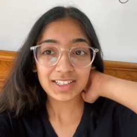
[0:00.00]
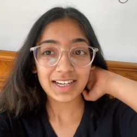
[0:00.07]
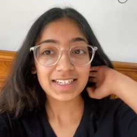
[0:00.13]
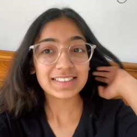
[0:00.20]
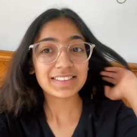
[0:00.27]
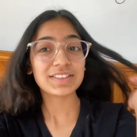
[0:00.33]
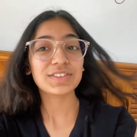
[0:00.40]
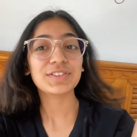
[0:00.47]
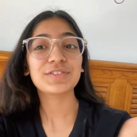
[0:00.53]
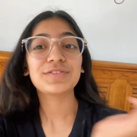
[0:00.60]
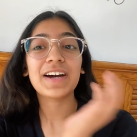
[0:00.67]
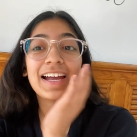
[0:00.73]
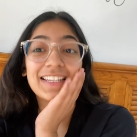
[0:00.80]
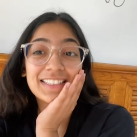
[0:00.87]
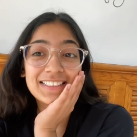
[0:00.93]
guys, so
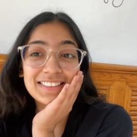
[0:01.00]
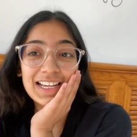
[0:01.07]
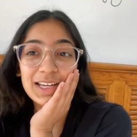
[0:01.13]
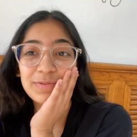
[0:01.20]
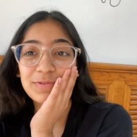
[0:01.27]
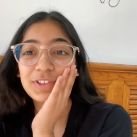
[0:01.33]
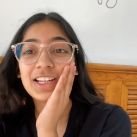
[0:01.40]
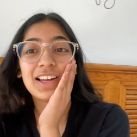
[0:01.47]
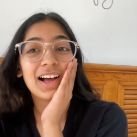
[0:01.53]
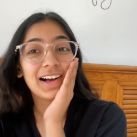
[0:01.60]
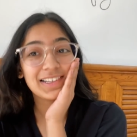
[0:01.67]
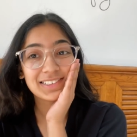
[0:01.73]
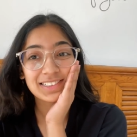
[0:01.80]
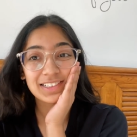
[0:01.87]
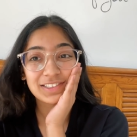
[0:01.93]
finally time for the
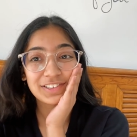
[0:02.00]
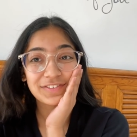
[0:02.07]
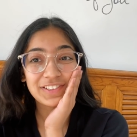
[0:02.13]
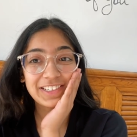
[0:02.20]
last class of the